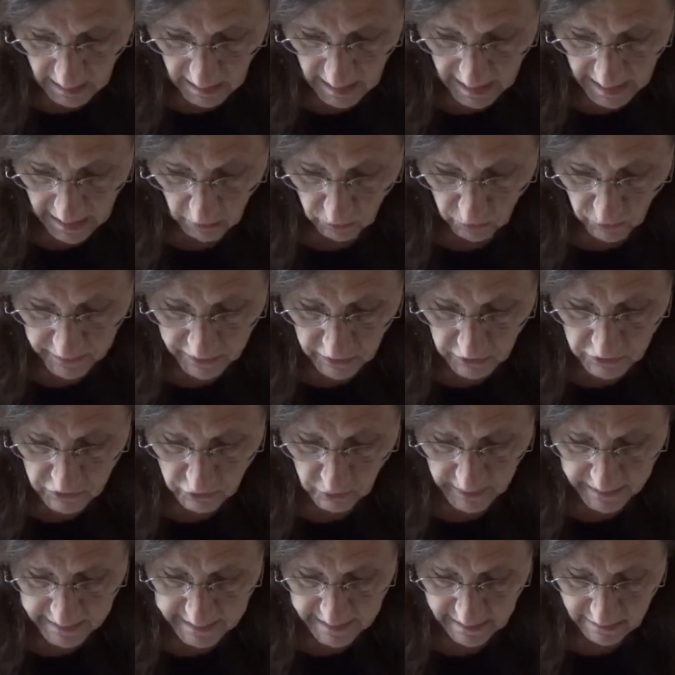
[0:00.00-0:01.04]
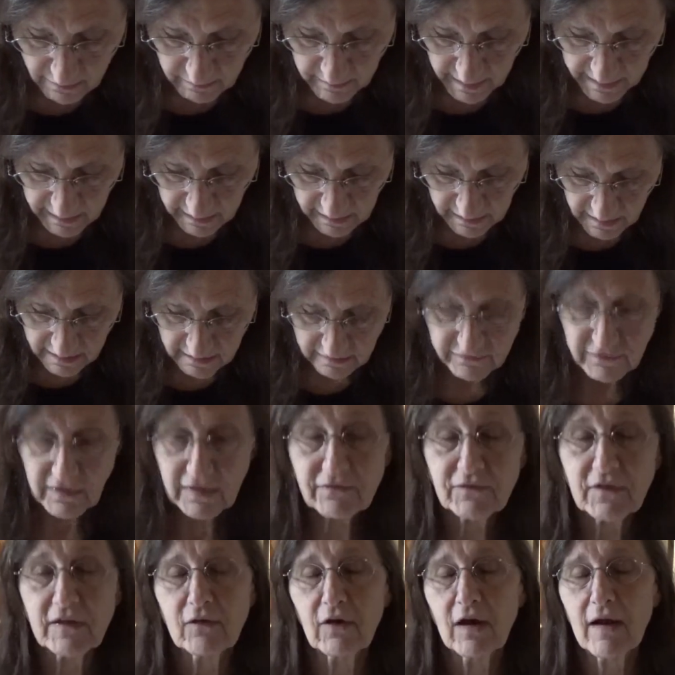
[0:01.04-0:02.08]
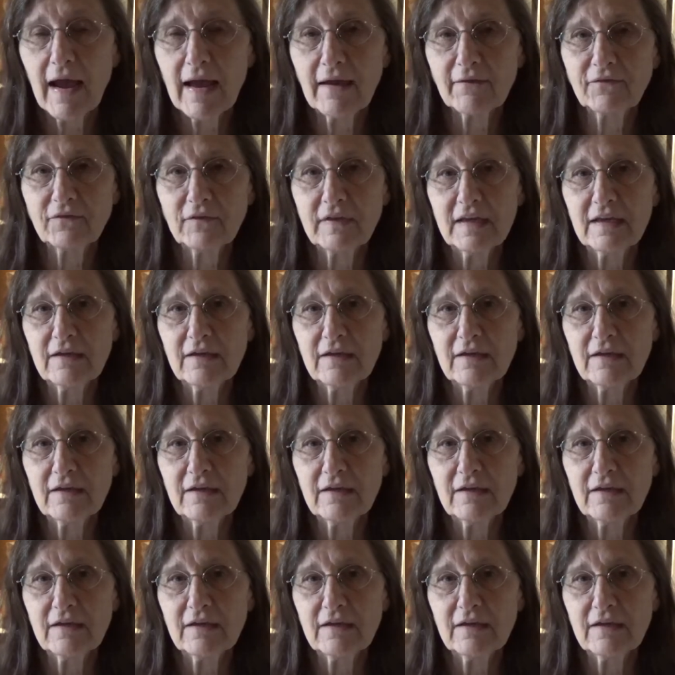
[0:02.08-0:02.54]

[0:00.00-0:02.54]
And where do I get my love of crafting